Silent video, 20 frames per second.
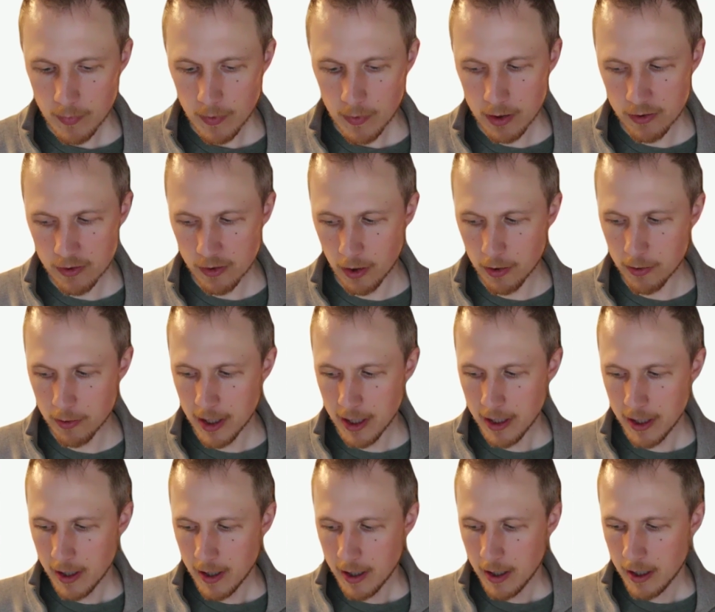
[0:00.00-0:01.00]
So,
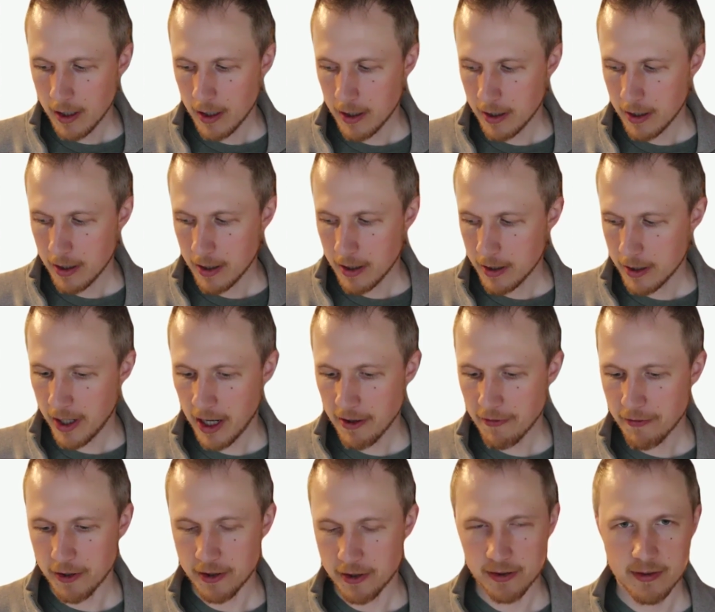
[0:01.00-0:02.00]
When I
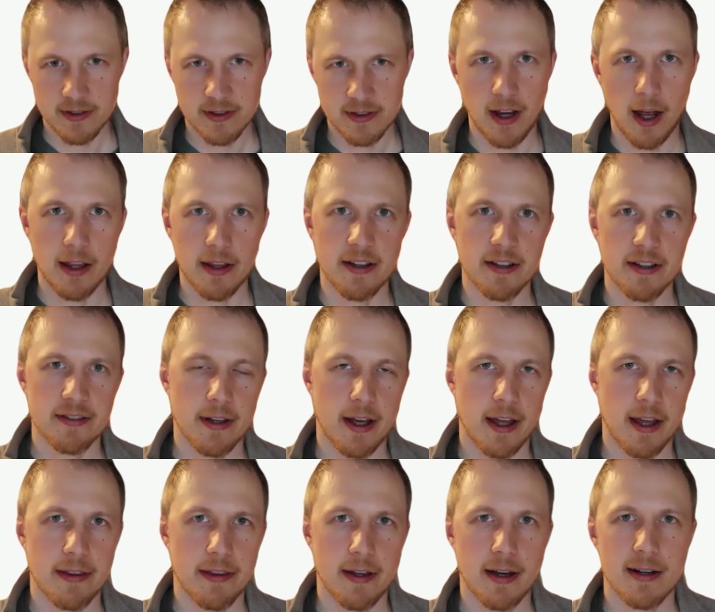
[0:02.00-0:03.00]
first saw this,
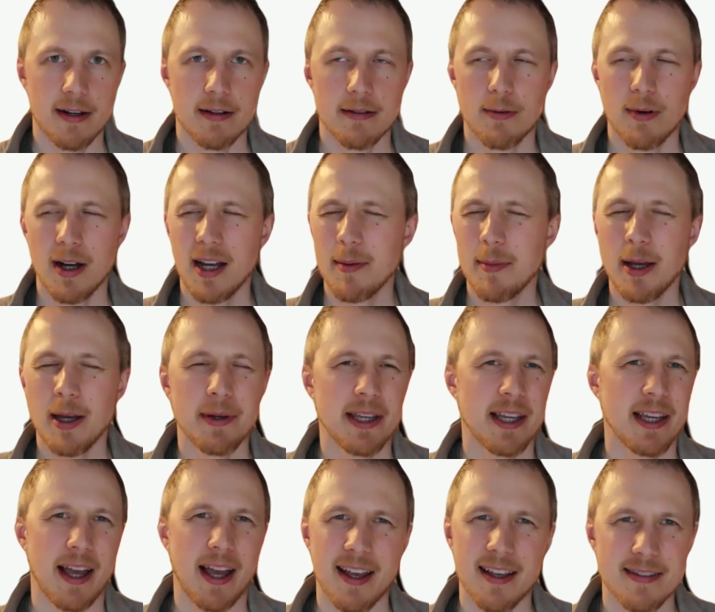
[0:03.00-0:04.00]
I thought, why am I
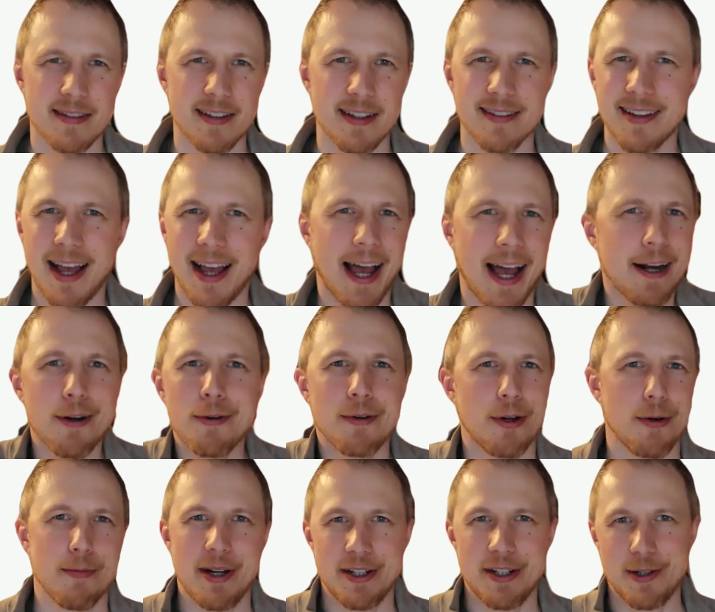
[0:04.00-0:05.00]
being asked this? I don't
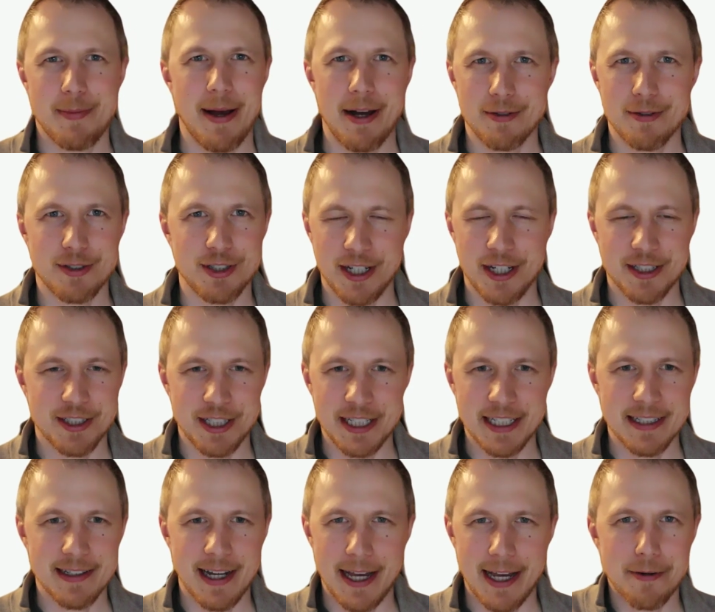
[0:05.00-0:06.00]
know much about
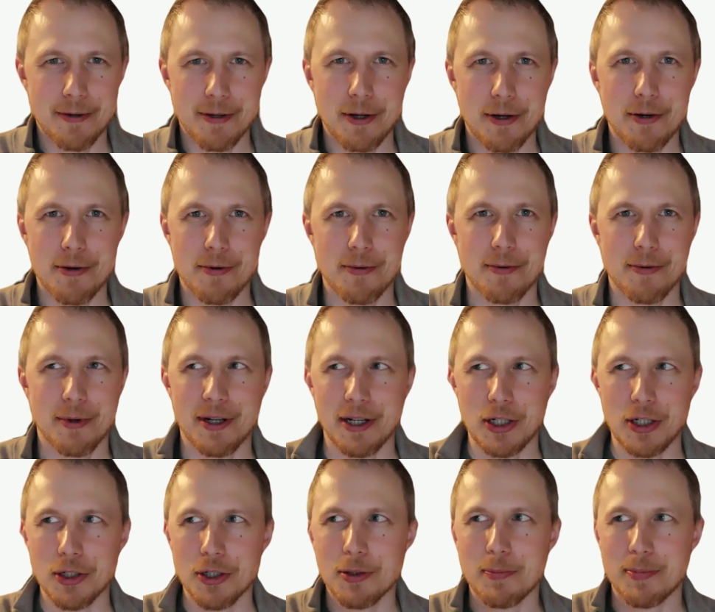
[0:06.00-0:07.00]
judging. I don't know what a
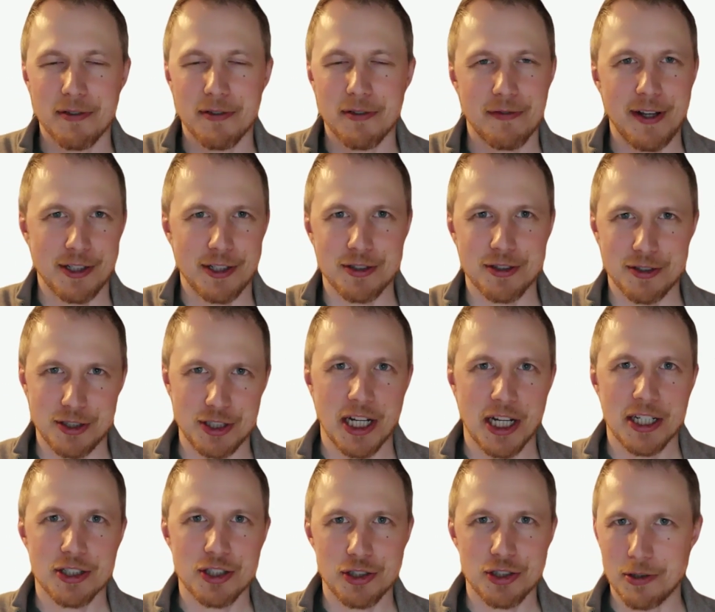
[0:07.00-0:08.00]
good professional
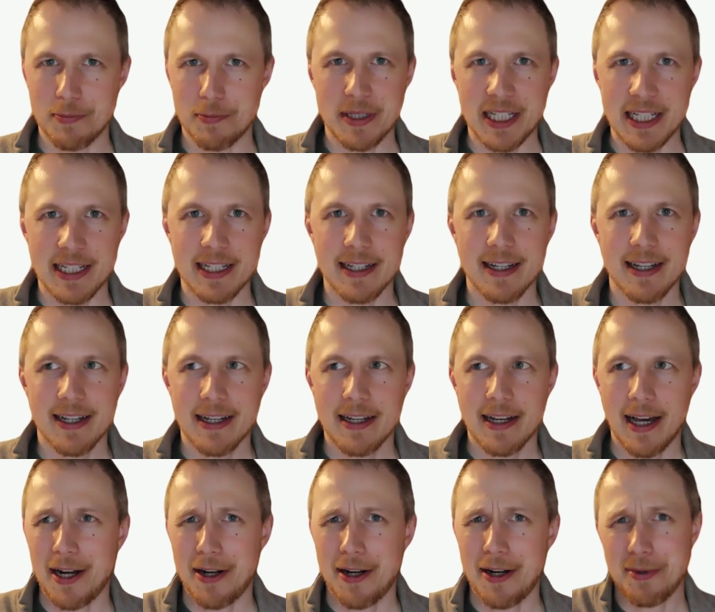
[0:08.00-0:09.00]
judge should be.
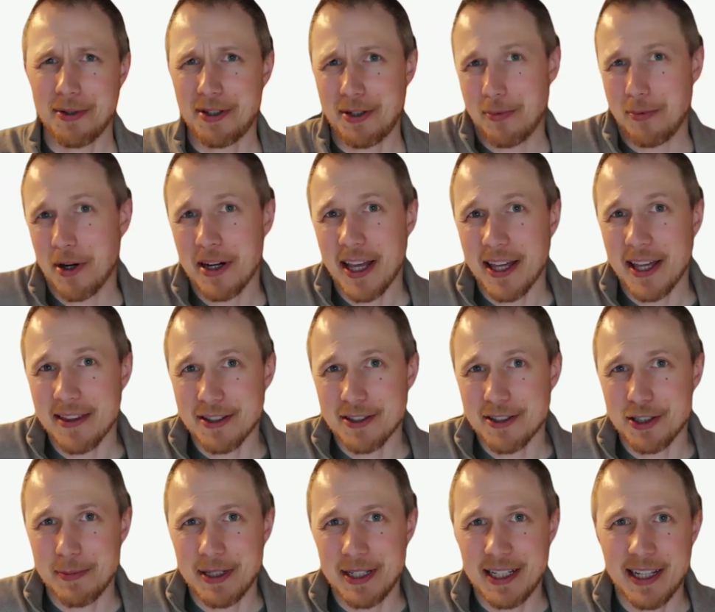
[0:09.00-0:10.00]
I don't know what their work ethic
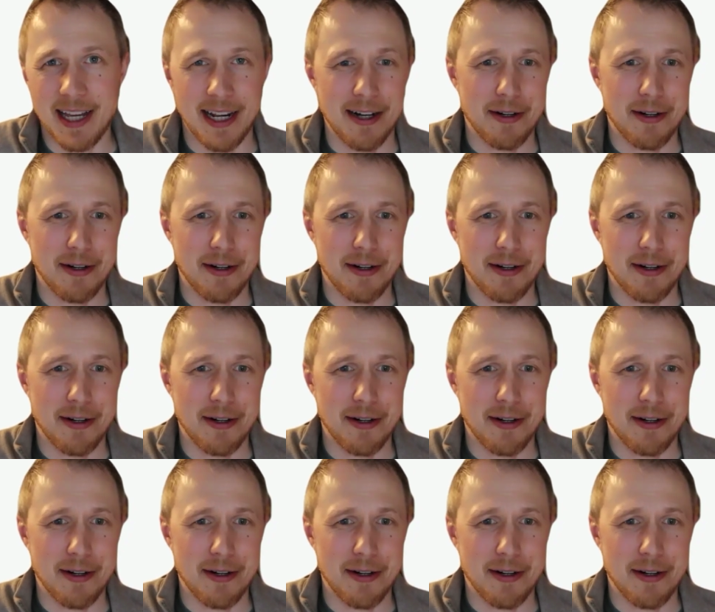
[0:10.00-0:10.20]
should be. I don't